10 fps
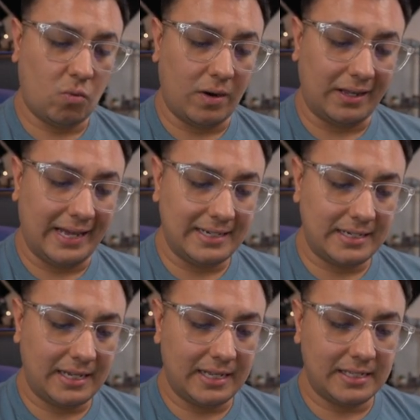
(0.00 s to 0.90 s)

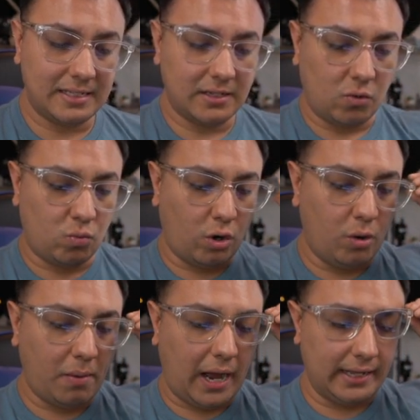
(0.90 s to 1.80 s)
Relentless
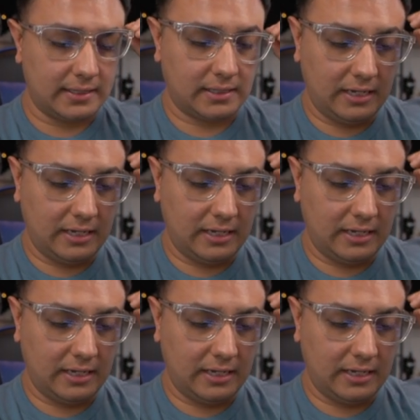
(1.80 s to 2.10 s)
Robots.